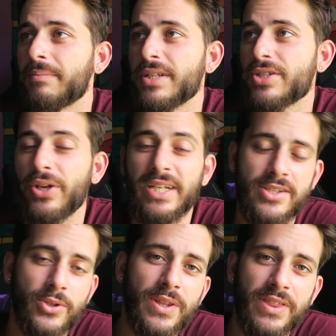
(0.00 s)
So he's
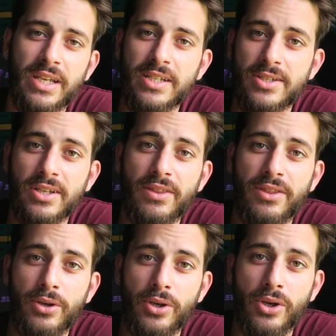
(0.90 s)
doing things
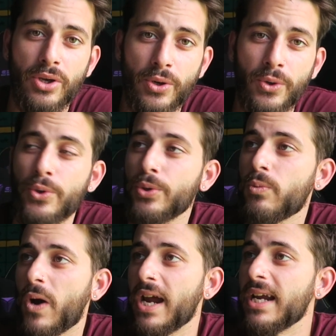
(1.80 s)
the good
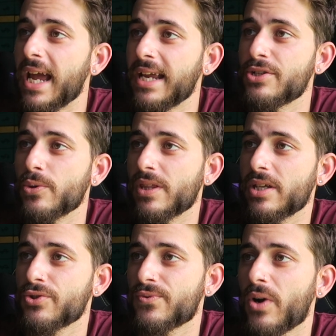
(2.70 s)
way and doing
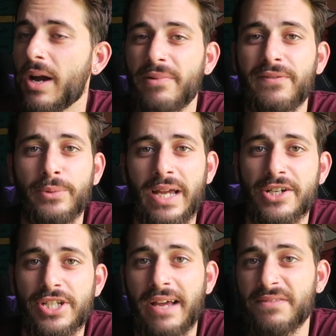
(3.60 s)
things right before we
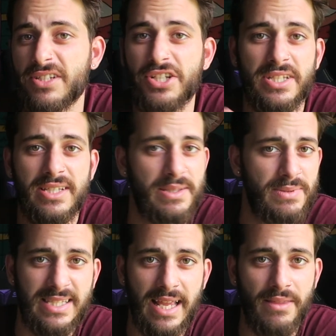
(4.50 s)
actually have to just
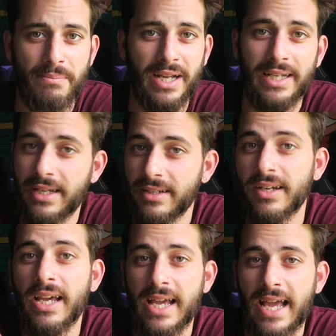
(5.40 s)
send the money in,
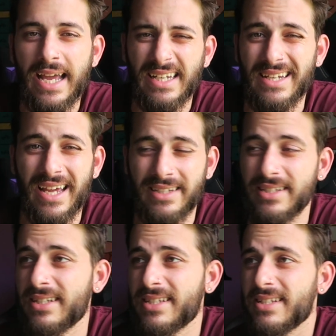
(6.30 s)

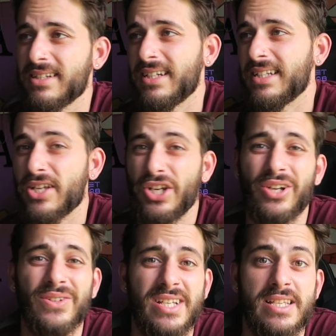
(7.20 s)
and it's going to
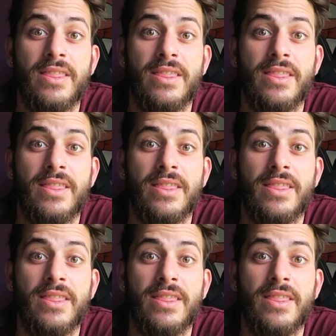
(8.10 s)
cost us